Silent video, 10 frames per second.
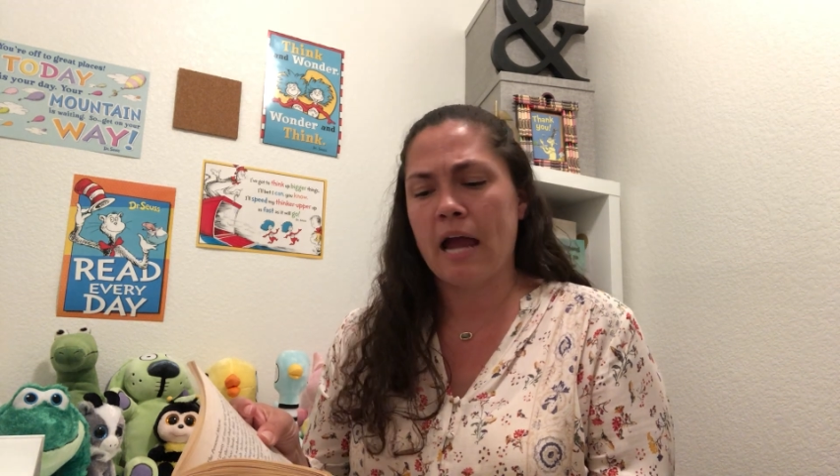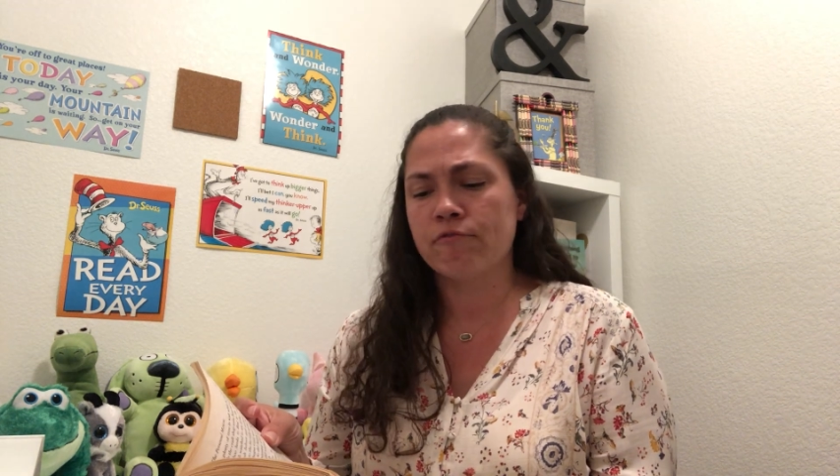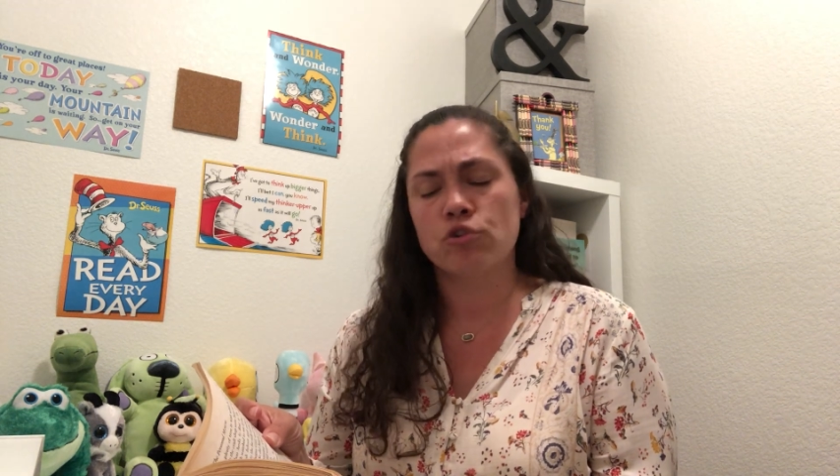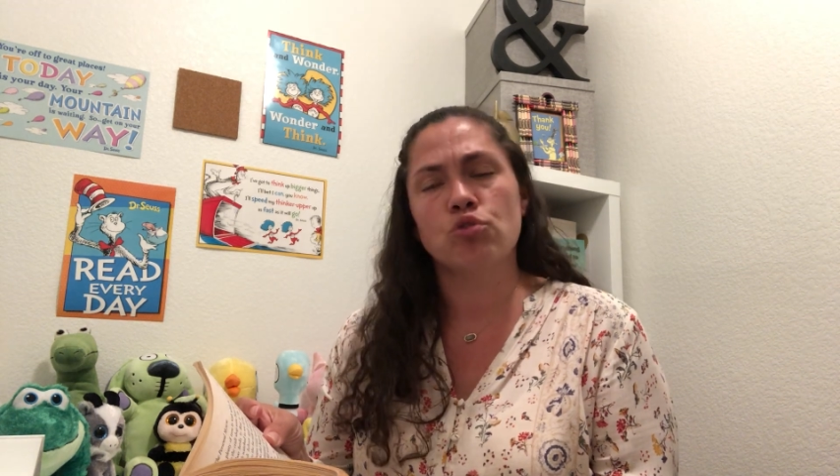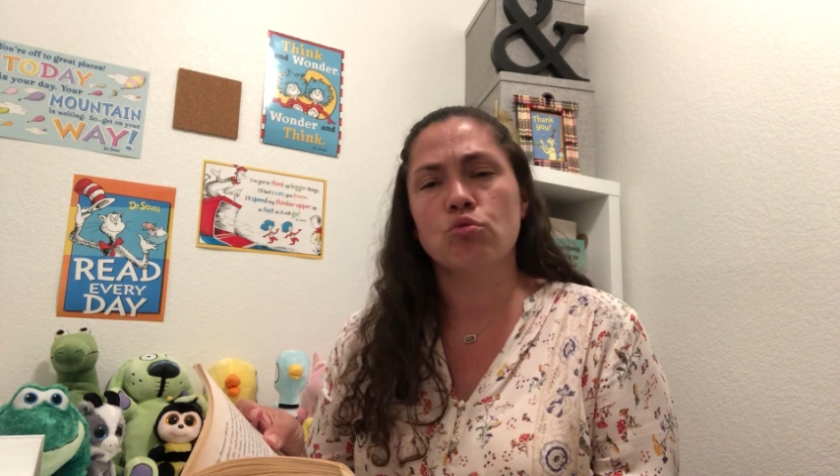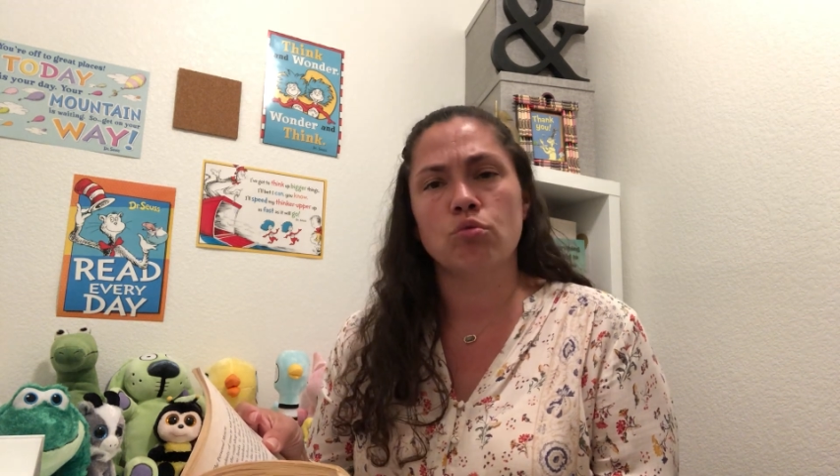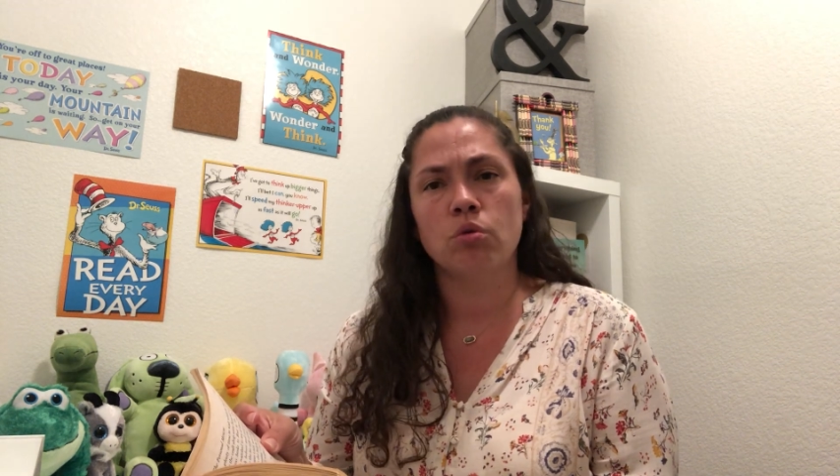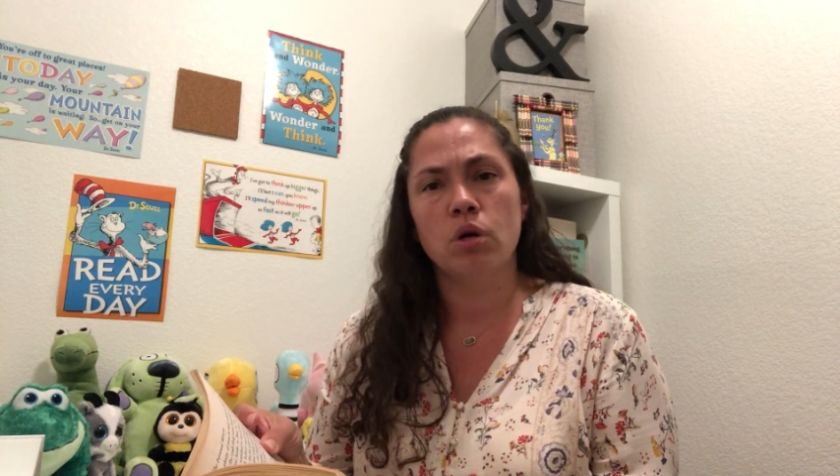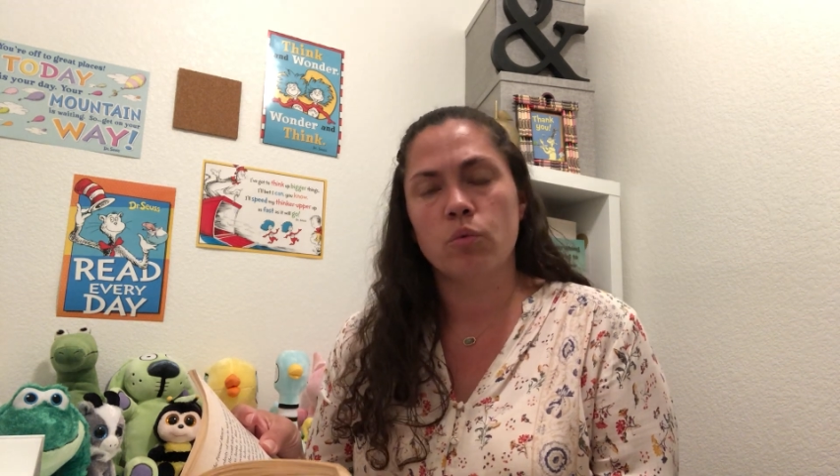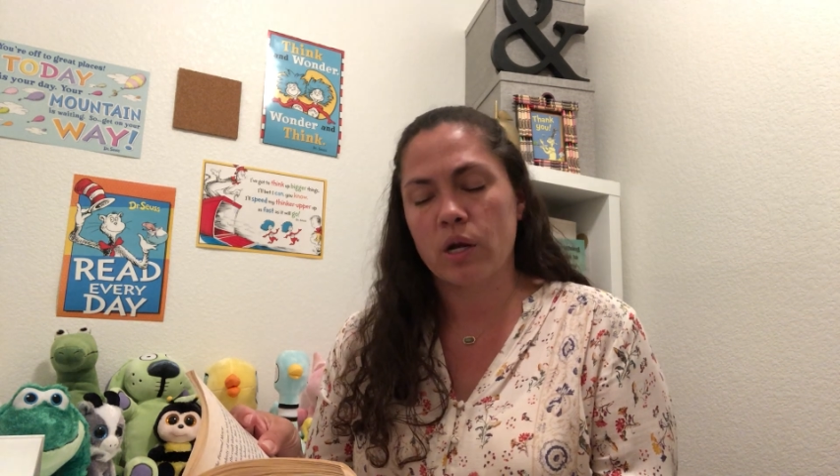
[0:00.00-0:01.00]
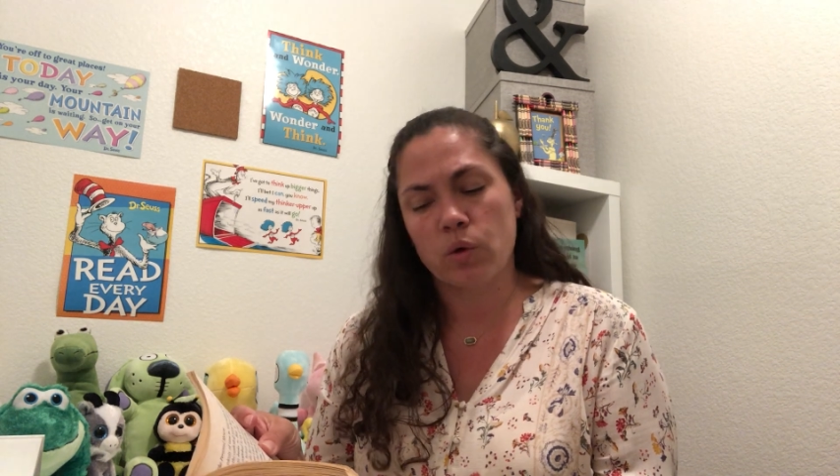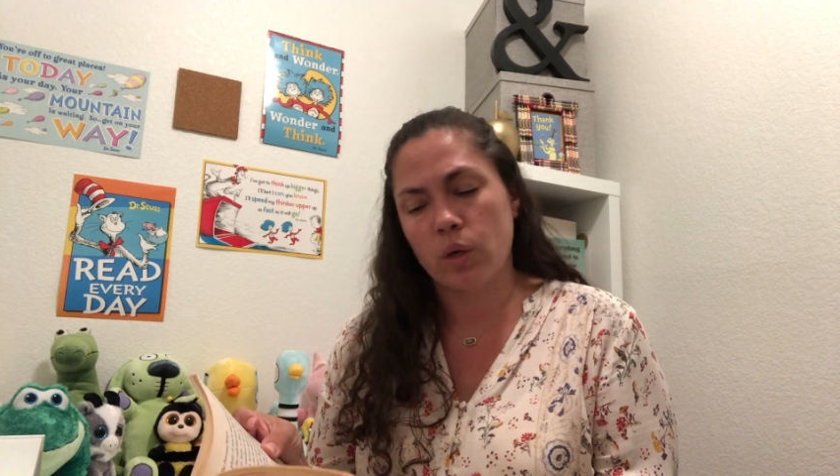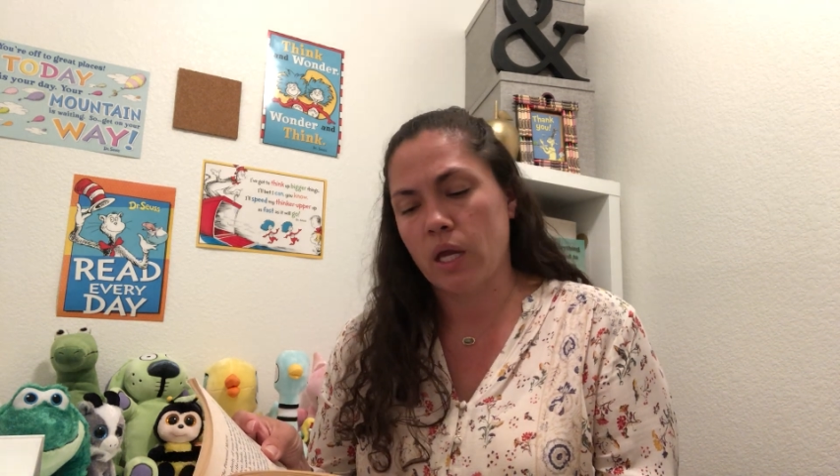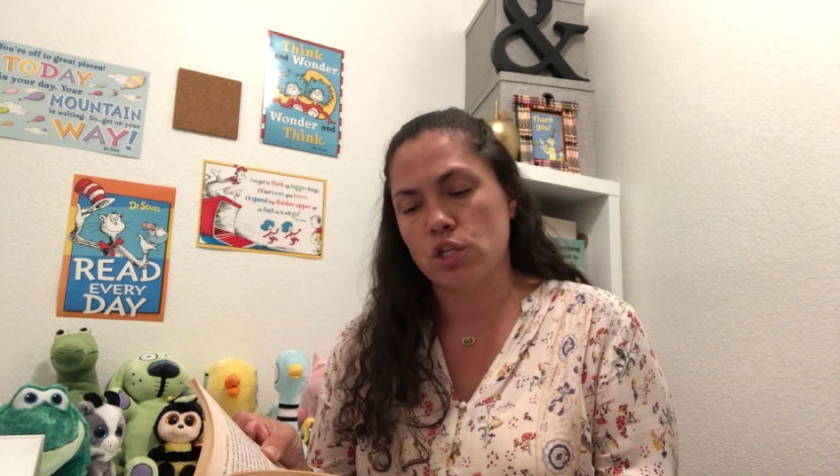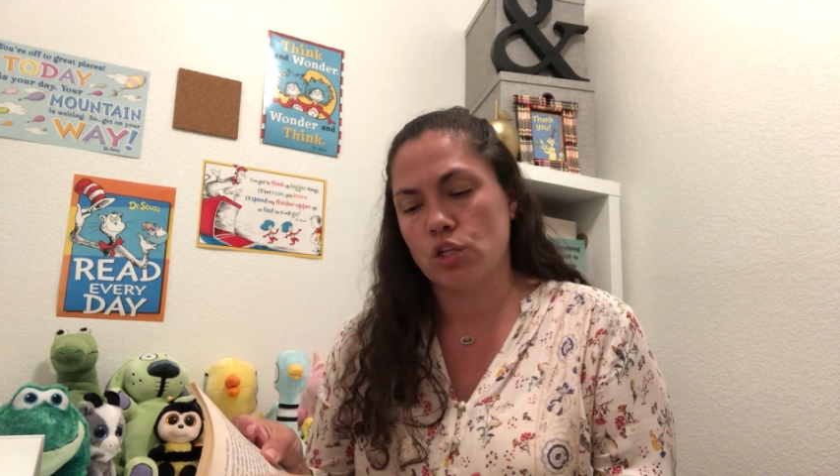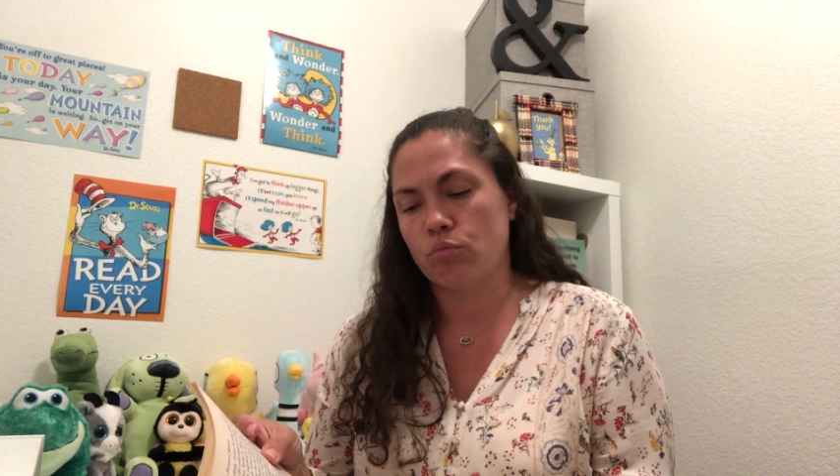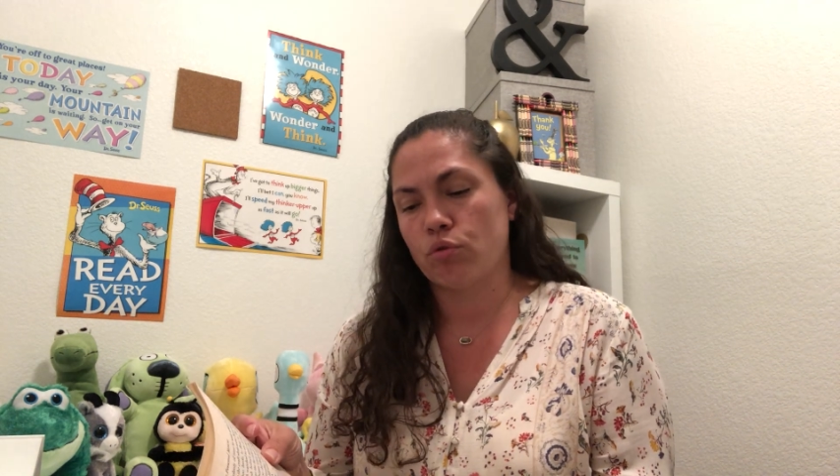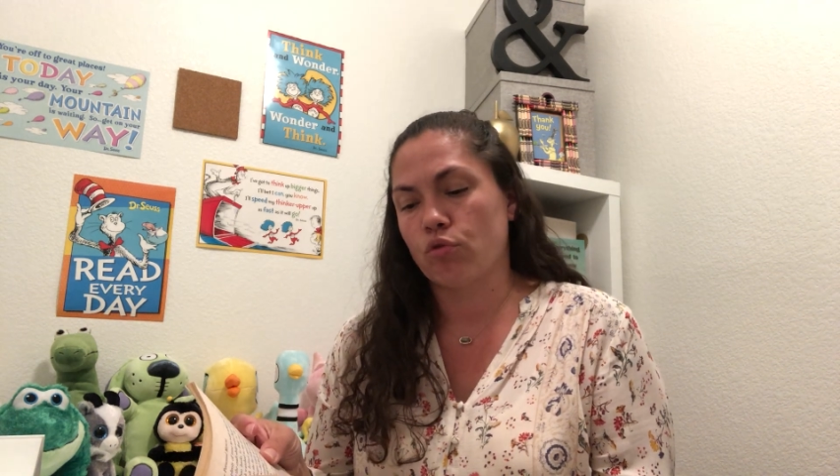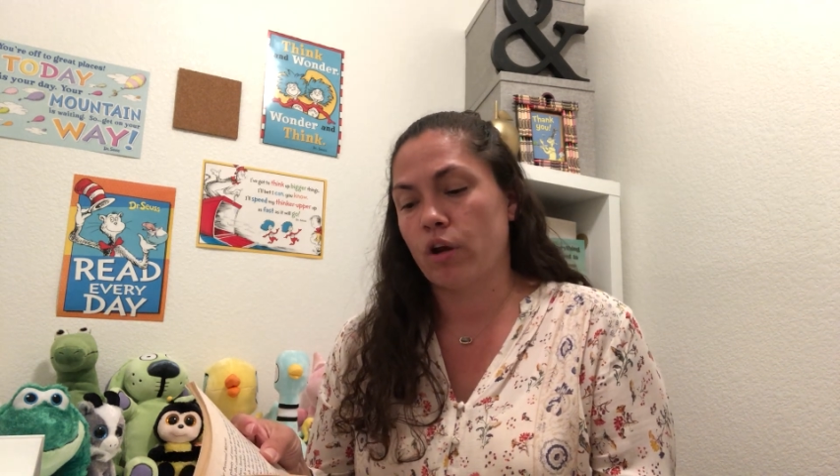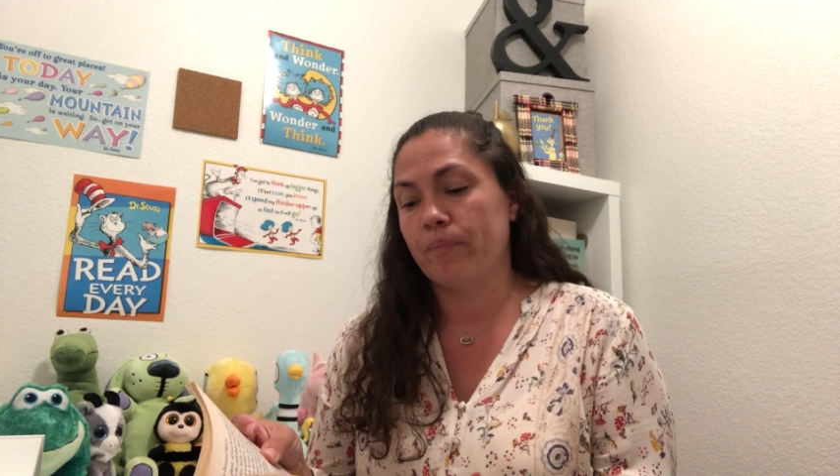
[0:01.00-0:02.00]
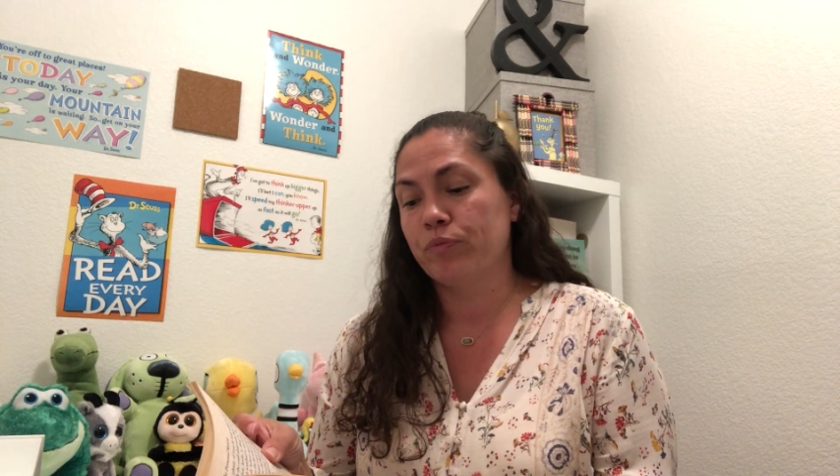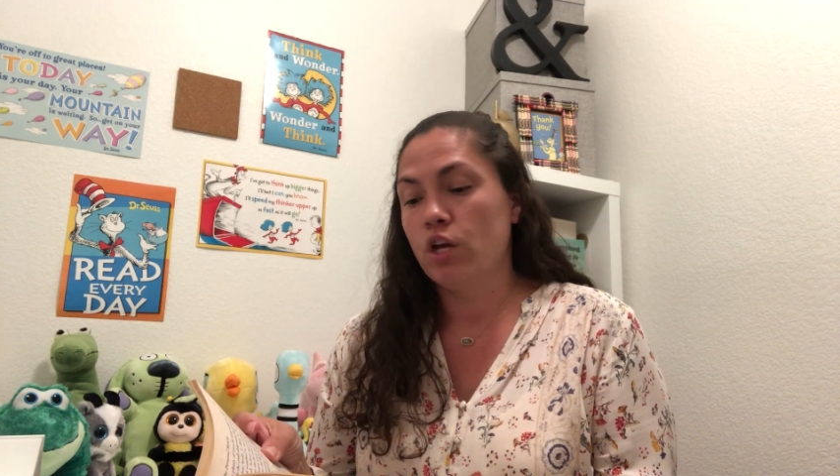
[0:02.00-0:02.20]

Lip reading: after-school recreation program.